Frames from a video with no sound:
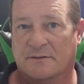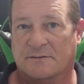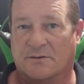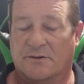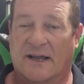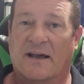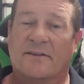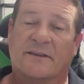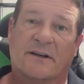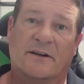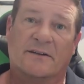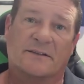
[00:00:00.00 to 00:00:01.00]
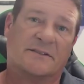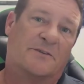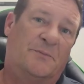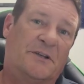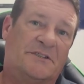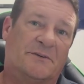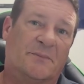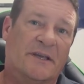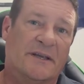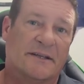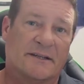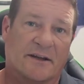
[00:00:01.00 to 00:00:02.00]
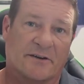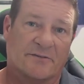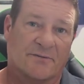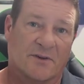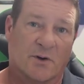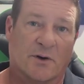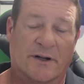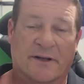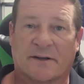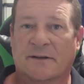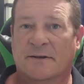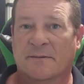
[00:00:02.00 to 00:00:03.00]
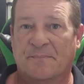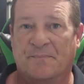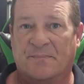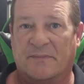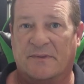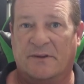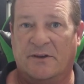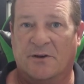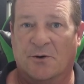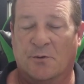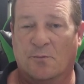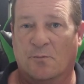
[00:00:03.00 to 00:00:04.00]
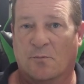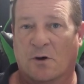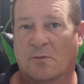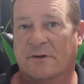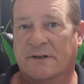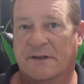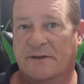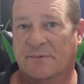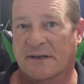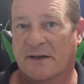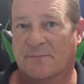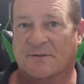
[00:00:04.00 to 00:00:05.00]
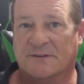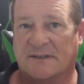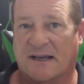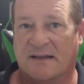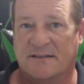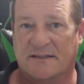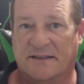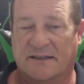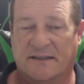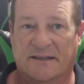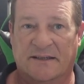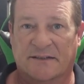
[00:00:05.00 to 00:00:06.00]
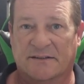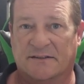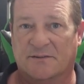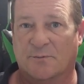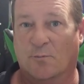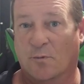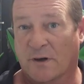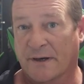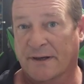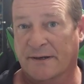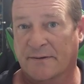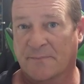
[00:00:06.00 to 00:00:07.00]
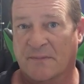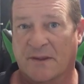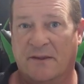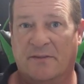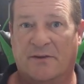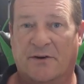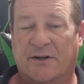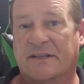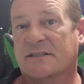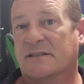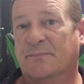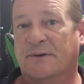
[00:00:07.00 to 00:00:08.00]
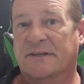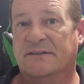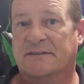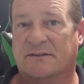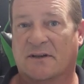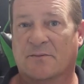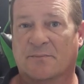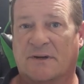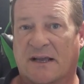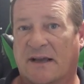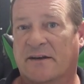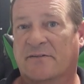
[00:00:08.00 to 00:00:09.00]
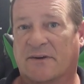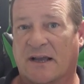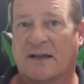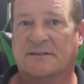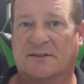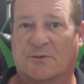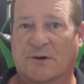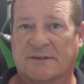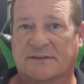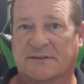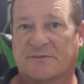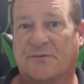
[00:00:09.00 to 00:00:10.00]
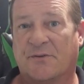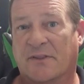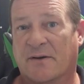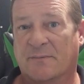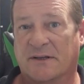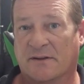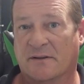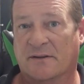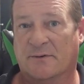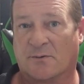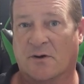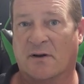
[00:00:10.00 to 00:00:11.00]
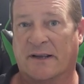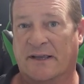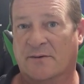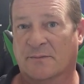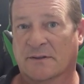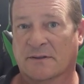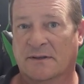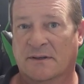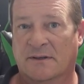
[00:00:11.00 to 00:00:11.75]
So down there at this commission meeting down in Florida, you know, what we need to be emphasizing is, one, there needs to be some kind of consequences for them killing the wrong animal.